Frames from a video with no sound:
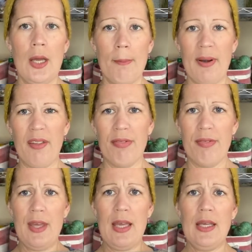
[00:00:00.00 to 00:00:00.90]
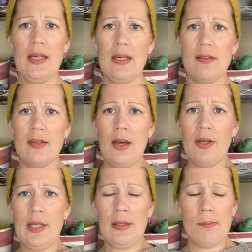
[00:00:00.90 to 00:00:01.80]
But I think it's now
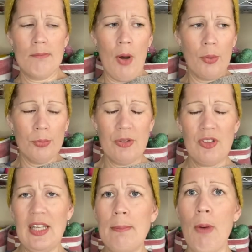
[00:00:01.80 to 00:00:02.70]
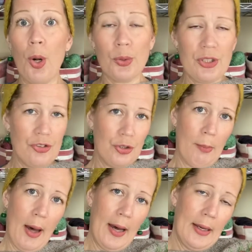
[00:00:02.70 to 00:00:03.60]
getting mold it's getting molded to
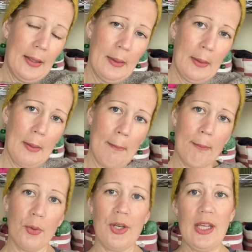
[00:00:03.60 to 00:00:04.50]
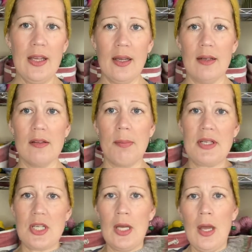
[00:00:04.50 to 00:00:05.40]
my body and it's better.